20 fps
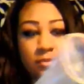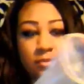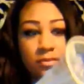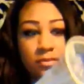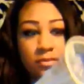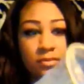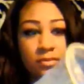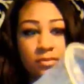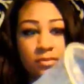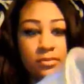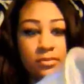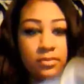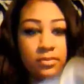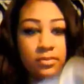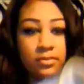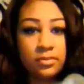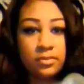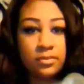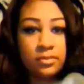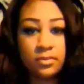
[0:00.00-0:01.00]

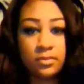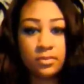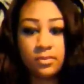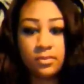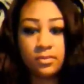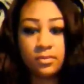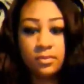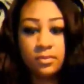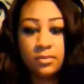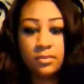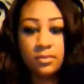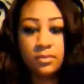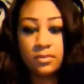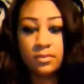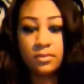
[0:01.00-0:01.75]
(silence)